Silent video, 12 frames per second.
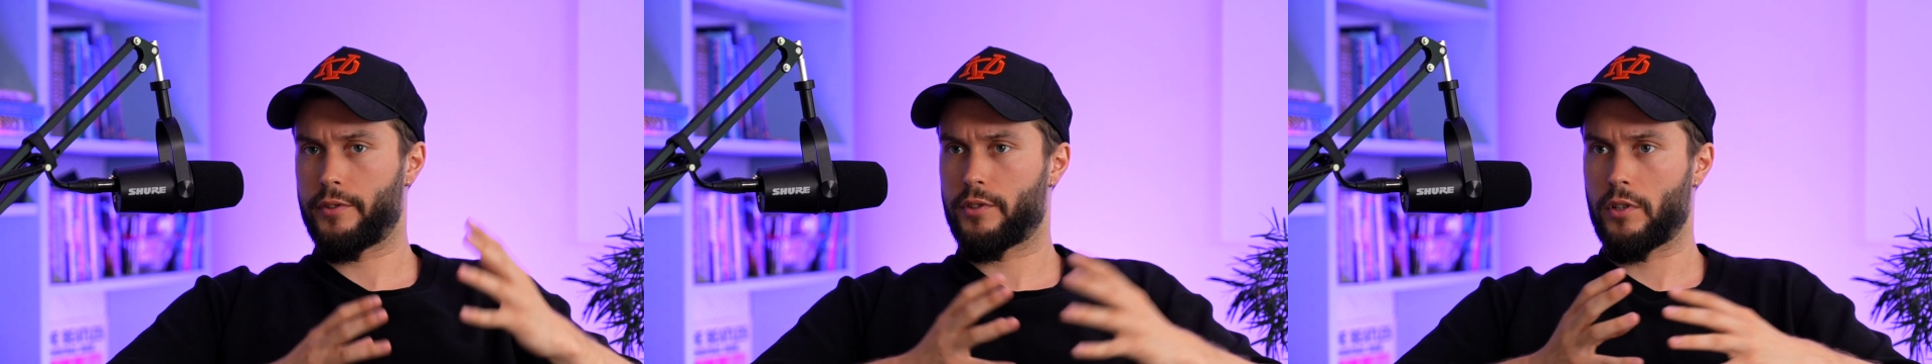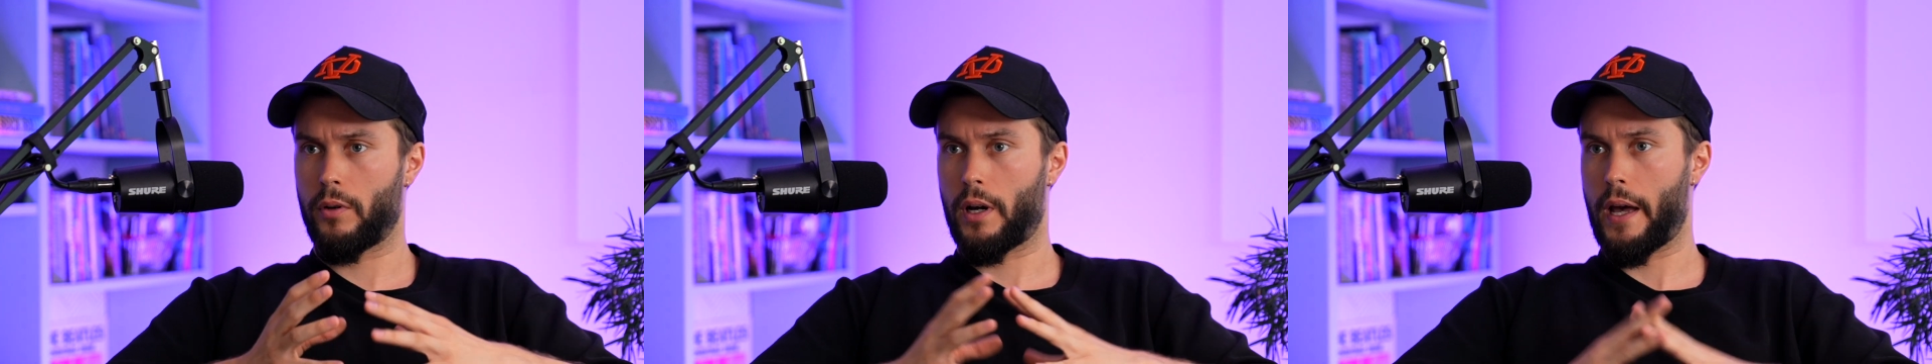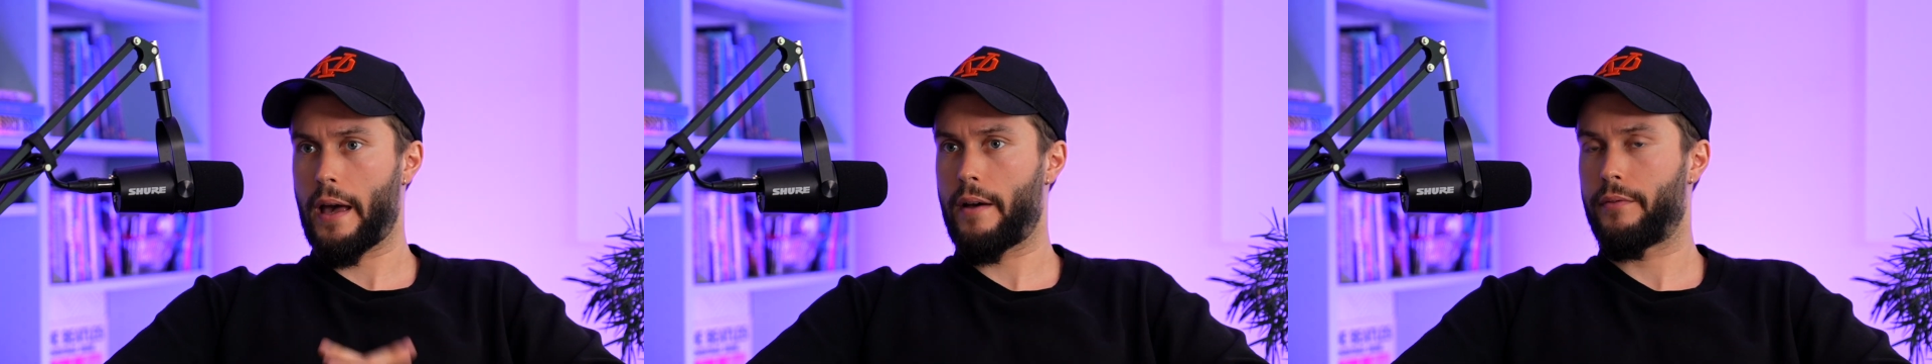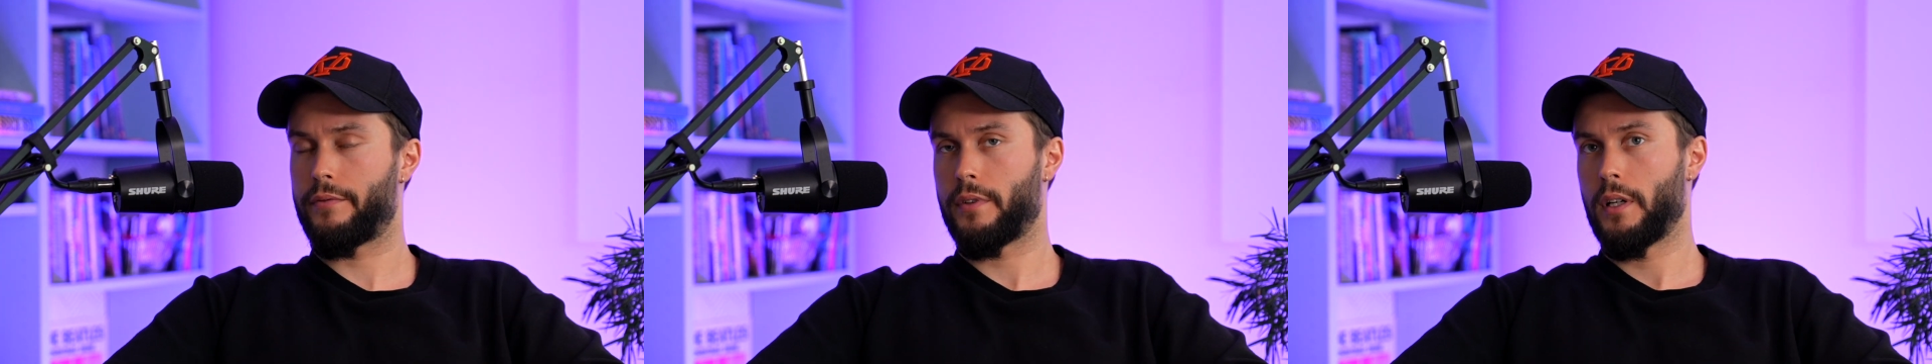So I
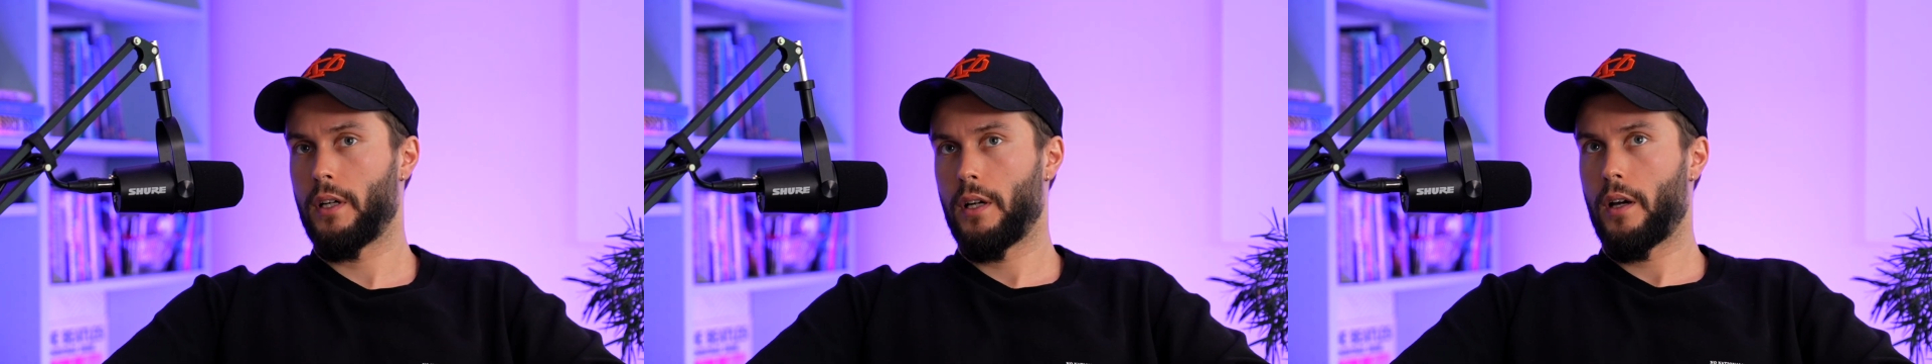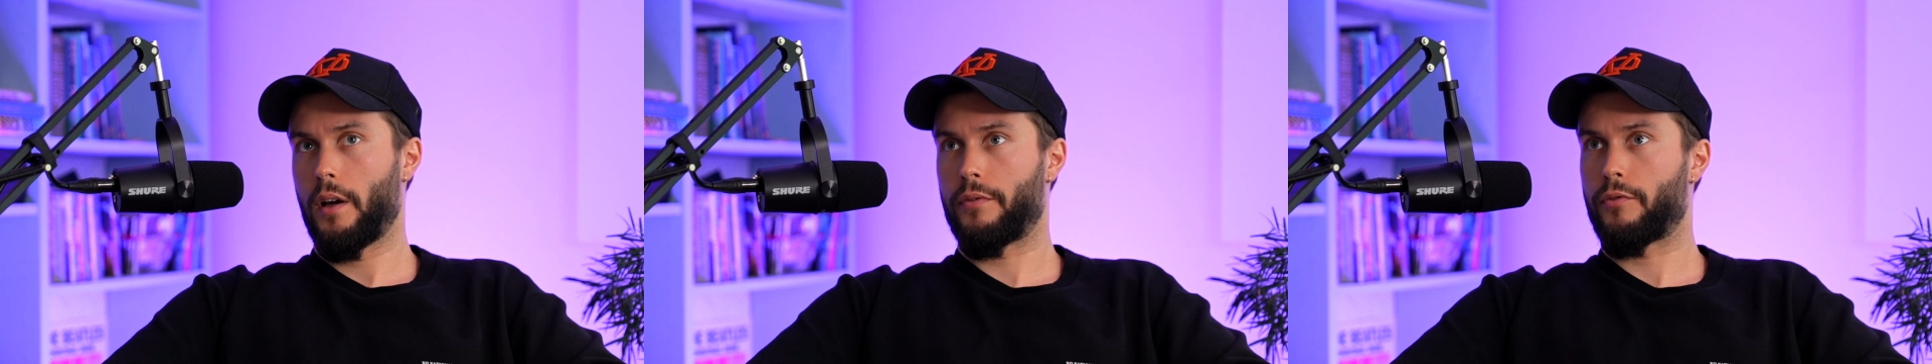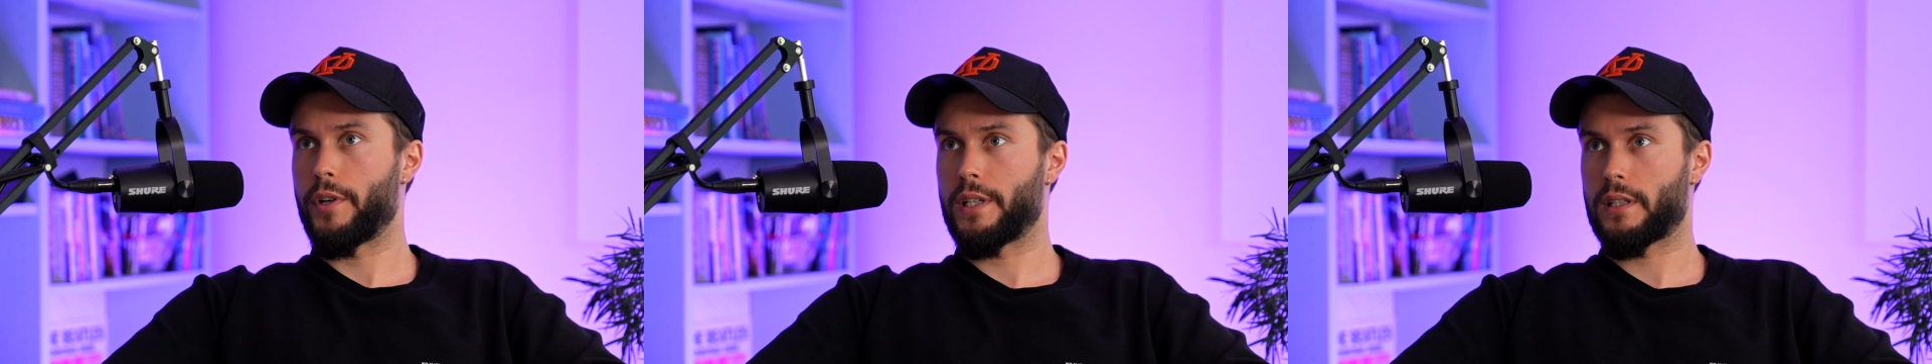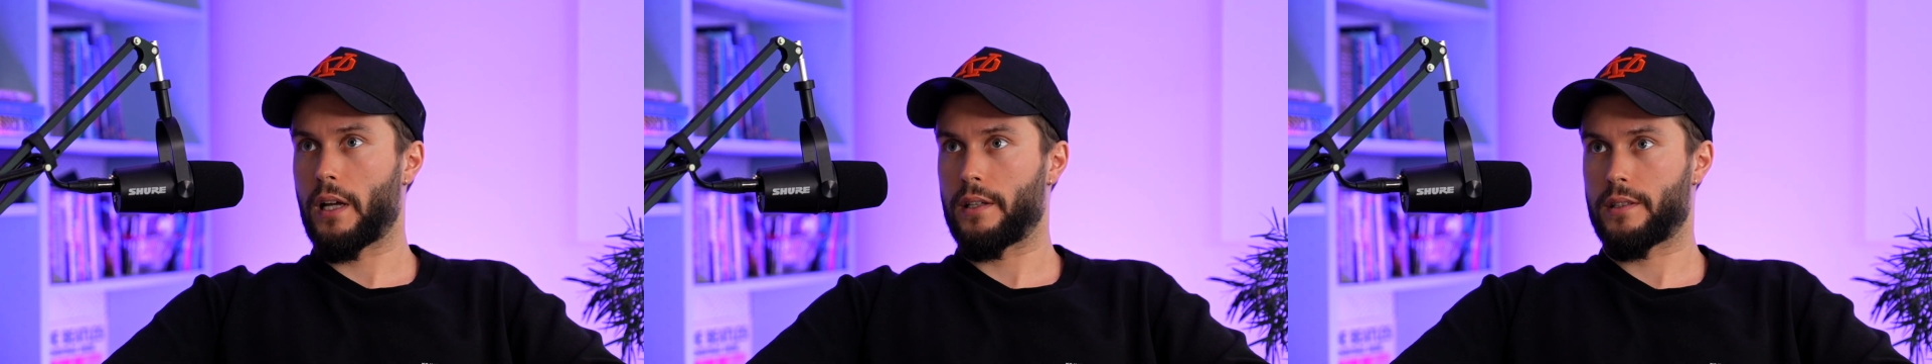have a freestyle